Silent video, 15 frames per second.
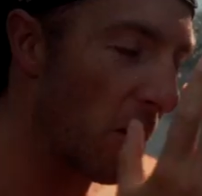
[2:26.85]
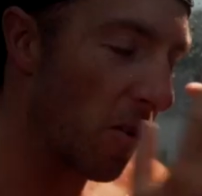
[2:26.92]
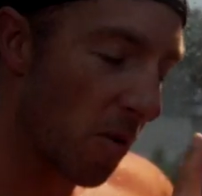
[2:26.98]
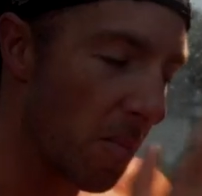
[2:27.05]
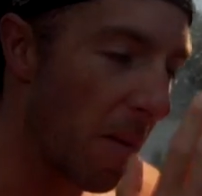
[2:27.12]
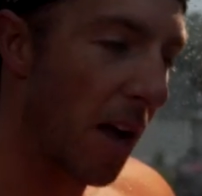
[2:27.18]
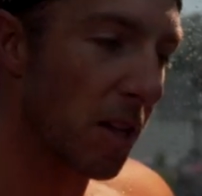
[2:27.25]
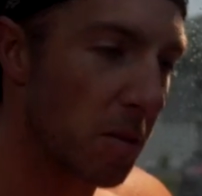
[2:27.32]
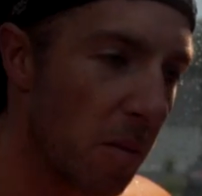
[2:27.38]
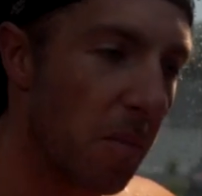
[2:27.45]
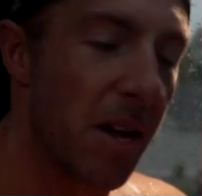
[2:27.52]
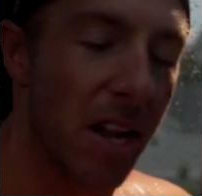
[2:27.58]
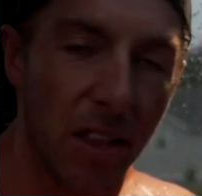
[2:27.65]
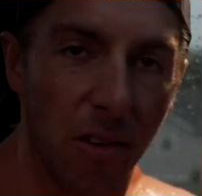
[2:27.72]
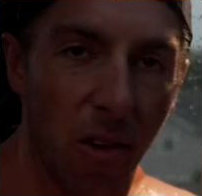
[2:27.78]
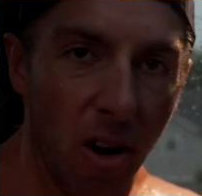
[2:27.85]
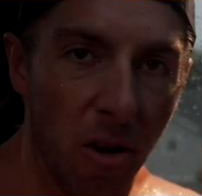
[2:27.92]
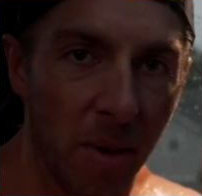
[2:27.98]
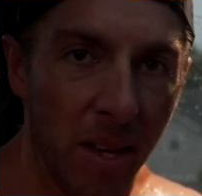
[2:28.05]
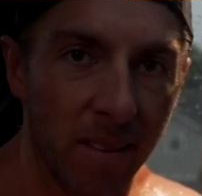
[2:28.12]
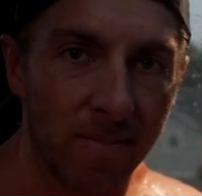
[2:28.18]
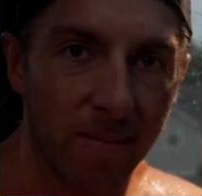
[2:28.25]
It reminds me of being in the
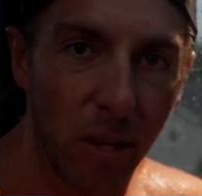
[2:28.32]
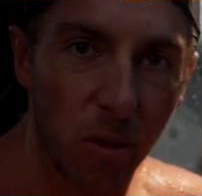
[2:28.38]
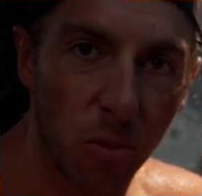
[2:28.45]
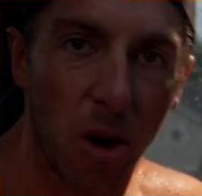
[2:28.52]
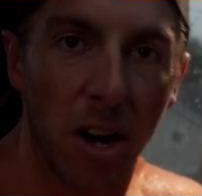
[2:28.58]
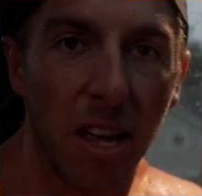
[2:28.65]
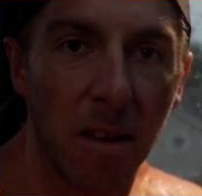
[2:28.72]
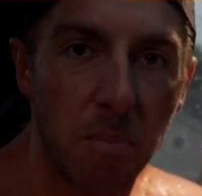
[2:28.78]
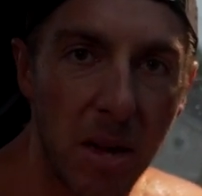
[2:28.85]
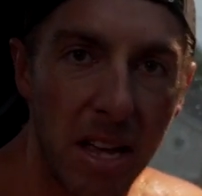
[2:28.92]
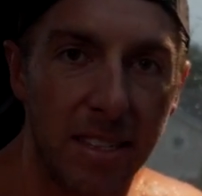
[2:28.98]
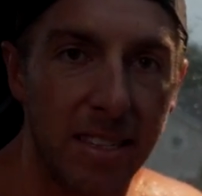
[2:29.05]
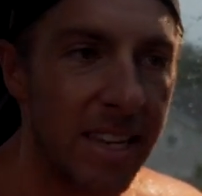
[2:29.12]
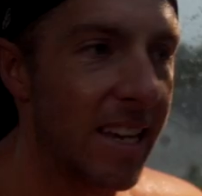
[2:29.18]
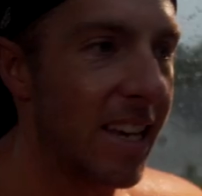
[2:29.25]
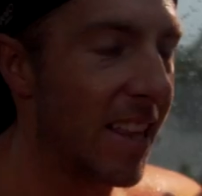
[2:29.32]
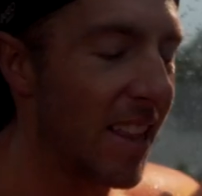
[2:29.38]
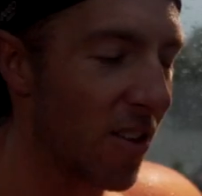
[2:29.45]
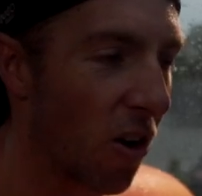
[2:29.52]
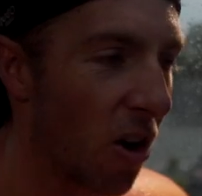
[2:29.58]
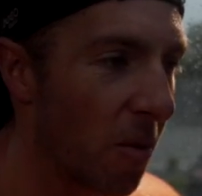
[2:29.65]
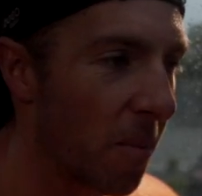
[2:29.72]
army, like running PT in
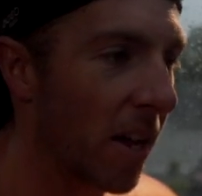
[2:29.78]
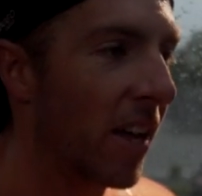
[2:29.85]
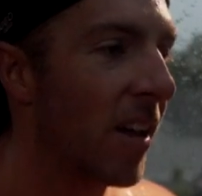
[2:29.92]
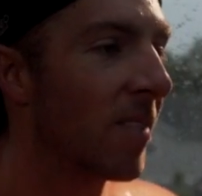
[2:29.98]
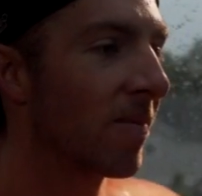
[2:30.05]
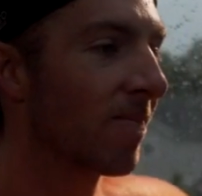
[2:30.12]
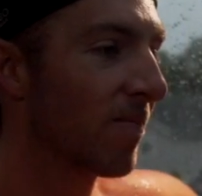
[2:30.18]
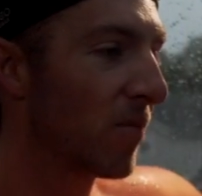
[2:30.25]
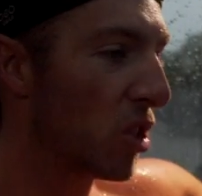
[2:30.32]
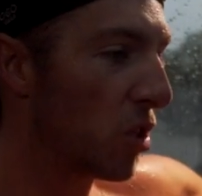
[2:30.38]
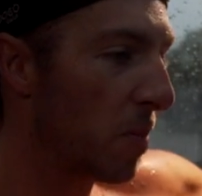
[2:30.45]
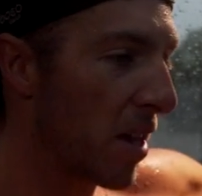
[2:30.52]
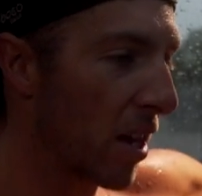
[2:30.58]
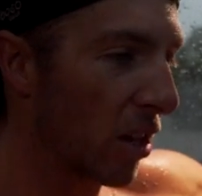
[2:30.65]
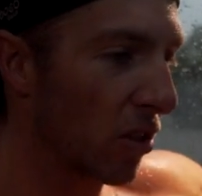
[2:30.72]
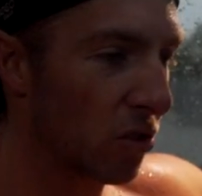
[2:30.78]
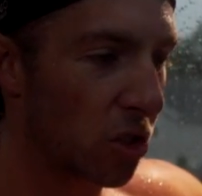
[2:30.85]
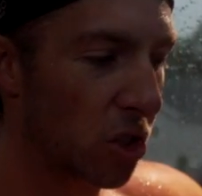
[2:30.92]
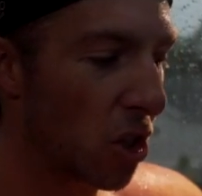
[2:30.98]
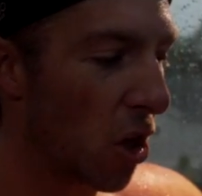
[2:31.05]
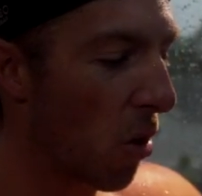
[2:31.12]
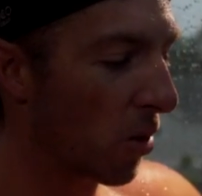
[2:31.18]
the army, just being
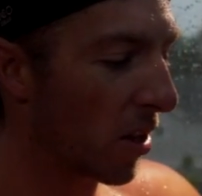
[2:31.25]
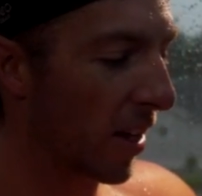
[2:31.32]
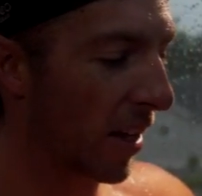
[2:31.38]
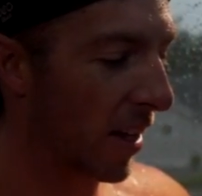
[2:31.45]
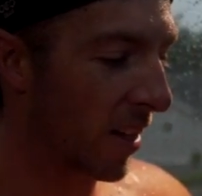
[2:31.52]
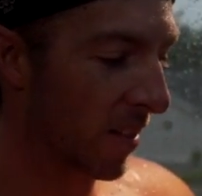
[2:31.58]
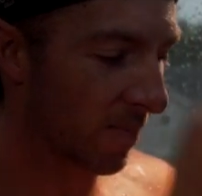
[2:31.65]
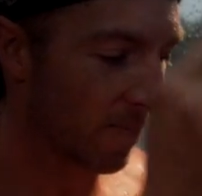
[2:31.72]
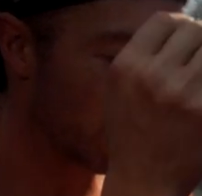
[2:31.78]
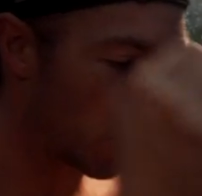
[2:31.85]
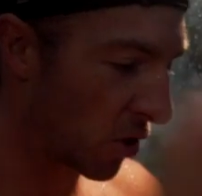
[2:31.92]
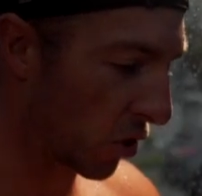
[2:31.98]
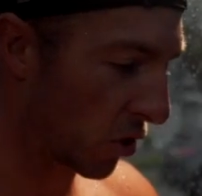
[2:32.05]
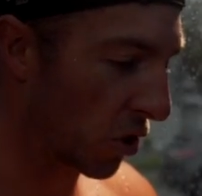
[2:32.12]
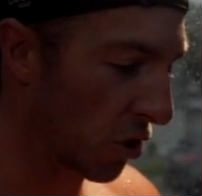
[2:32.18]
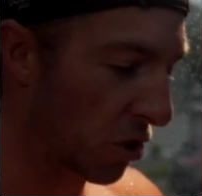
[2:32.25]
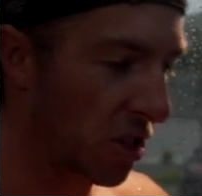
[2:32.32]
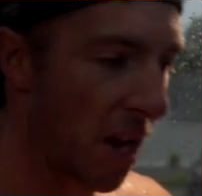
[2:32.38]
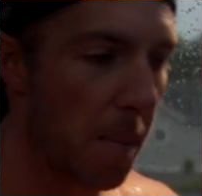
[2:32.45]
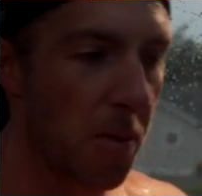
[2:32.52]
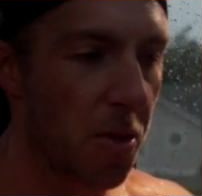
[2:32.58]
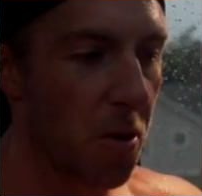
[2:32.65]
soaked and like you're
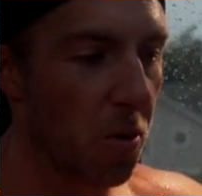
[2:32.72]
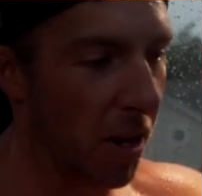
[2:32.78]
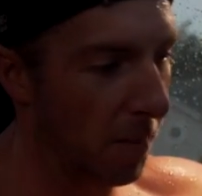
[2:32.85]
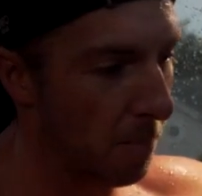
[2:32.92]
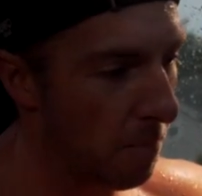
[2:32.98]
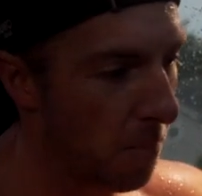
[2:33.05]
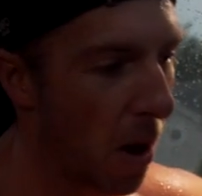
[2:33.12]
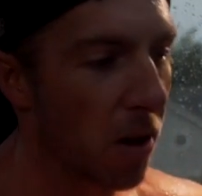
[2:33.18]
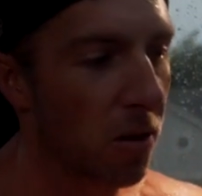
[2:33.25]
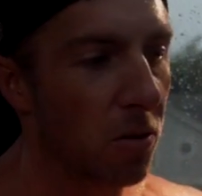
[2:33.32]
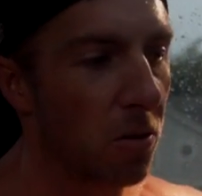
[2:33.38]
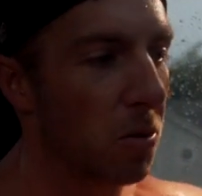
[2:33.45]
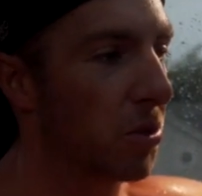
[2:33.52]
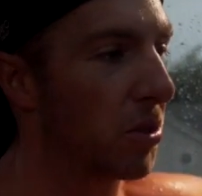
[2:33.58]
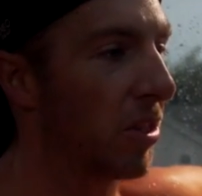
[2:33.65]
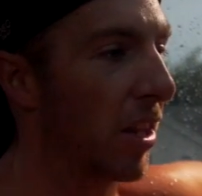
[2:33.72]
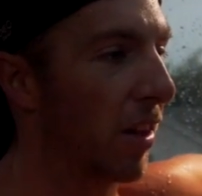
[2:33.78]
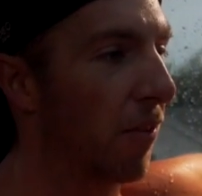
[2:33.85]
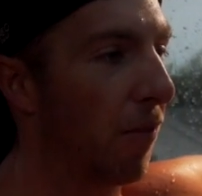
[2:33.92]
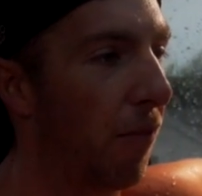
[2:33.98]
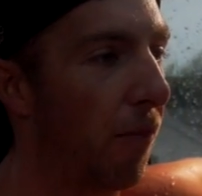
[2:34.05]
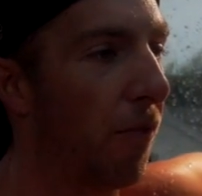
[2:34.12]
stepping through like puddles and
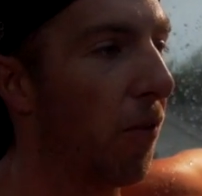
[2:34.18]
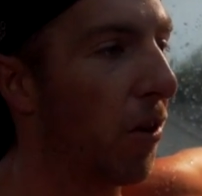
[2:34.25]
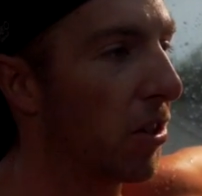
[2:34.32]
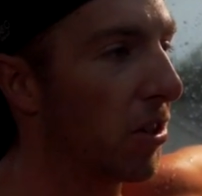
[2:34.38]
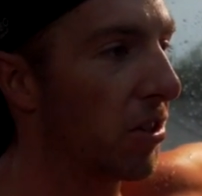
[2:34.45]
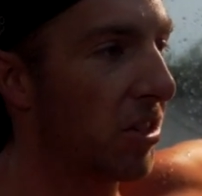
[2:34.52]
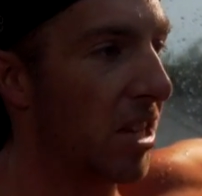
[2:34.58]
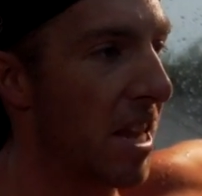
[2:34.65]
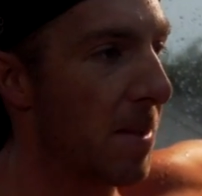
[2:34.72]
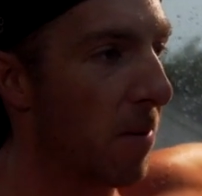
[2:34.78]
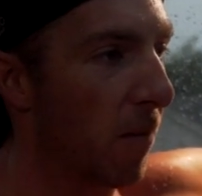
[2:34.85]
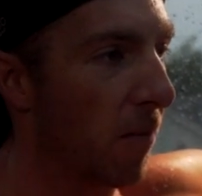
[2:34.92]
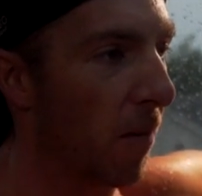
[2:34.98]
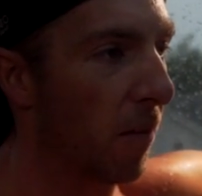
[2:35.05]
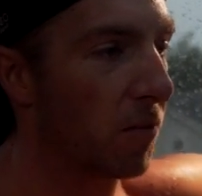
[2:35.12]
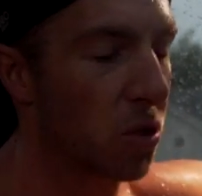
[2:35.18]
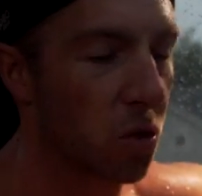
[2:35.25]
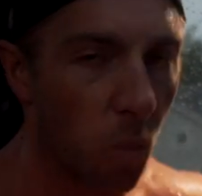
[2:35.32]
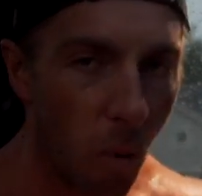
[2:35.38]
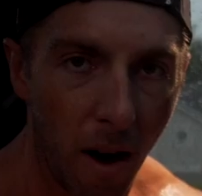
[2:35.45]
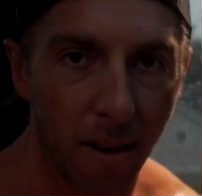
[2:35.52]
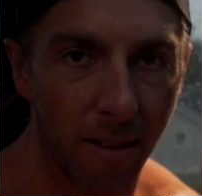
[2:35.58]
like foot deep of
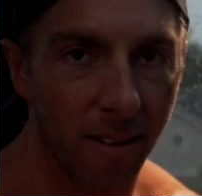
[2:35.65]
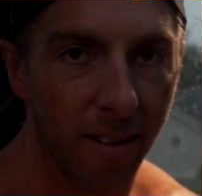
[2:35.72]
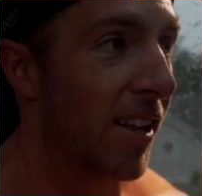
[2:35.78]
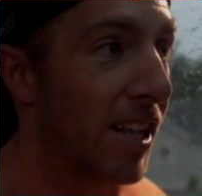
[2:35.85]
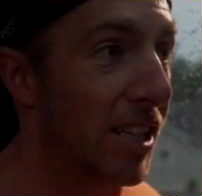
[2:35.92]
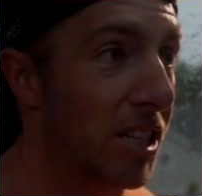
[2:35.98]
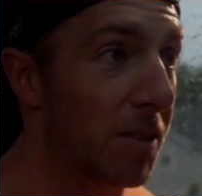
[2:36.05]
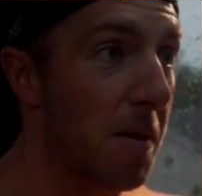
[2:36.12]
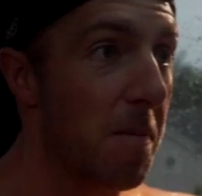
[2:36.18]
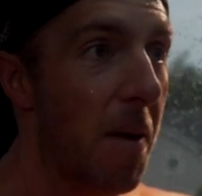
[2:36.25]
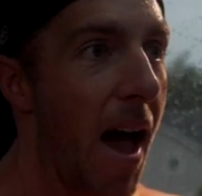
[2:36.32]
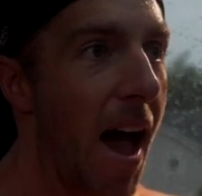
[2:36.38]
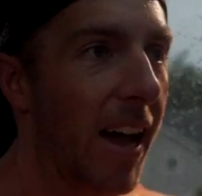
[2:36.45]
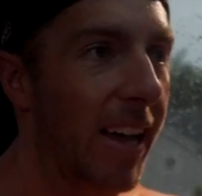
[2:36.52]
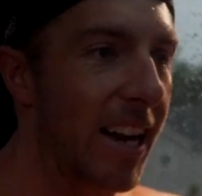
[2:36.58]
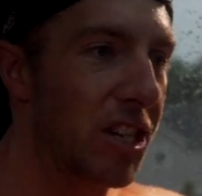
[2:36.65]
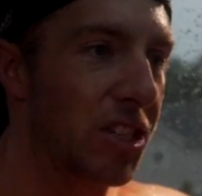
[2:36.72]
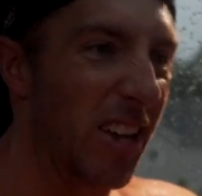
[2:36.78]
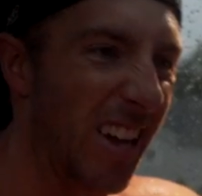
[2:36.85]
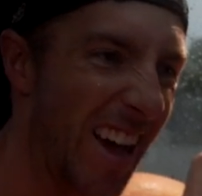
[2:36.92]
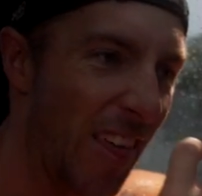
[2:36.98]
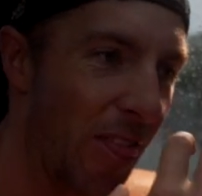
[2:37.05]
just water. And it took me back and I
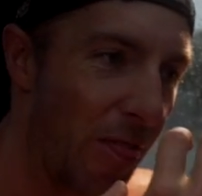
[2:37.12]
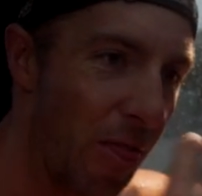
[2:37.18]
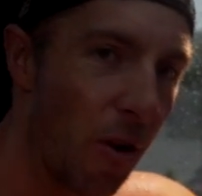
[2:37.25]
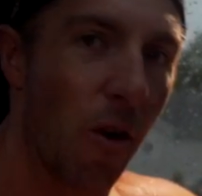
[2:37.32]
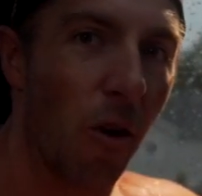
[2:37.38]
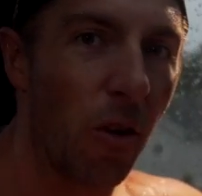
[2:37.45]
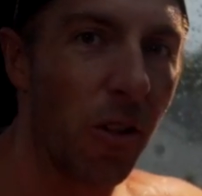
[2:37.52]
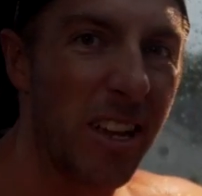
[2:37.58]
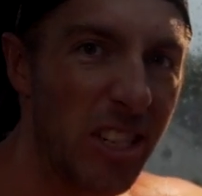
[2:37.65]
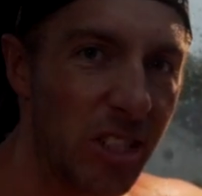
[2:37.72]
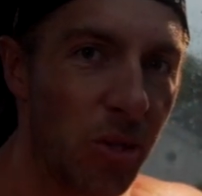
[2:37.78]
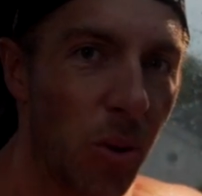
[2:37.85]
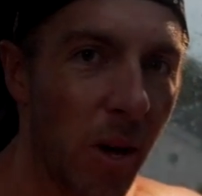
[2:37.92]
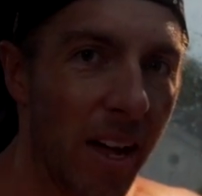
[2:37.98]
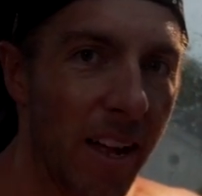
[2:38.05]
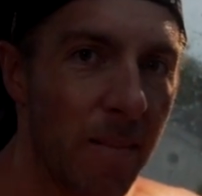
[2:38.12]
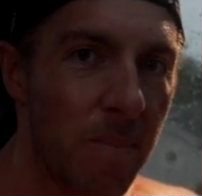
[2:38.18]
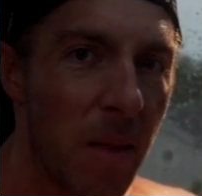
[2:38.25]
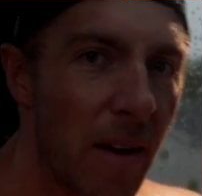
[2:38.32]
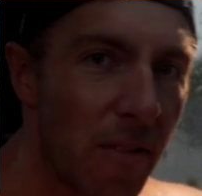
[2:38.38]
just like I thoroughly enjoy it.